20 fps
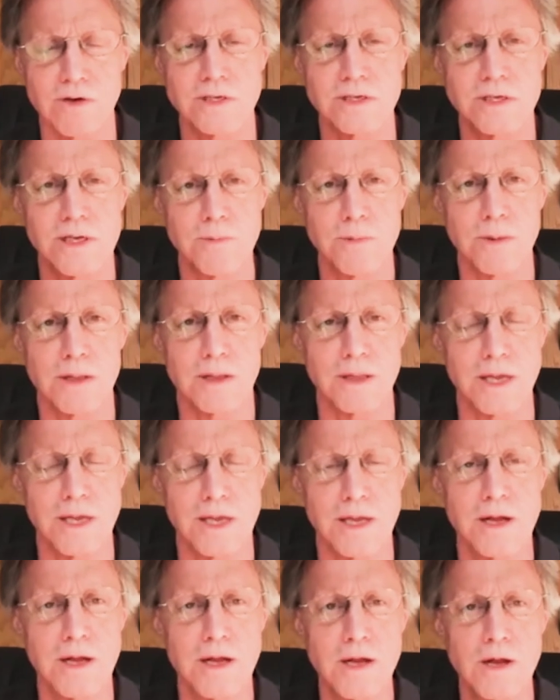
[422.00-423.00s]
giver
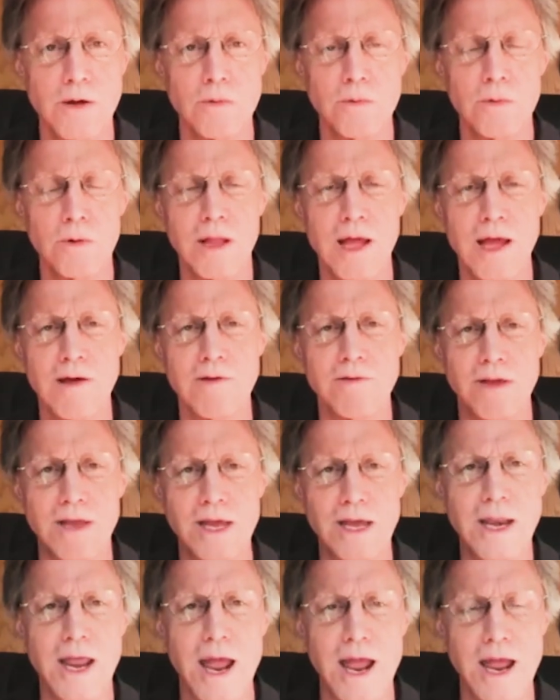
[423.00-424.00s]
typically will have
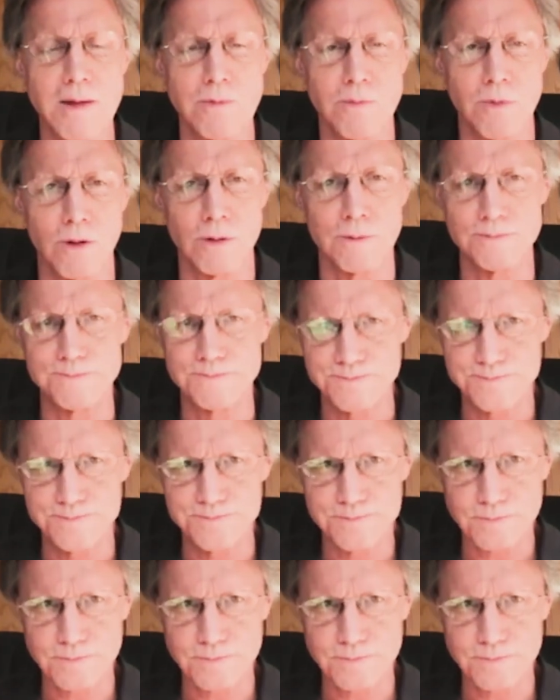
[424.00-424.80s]
enable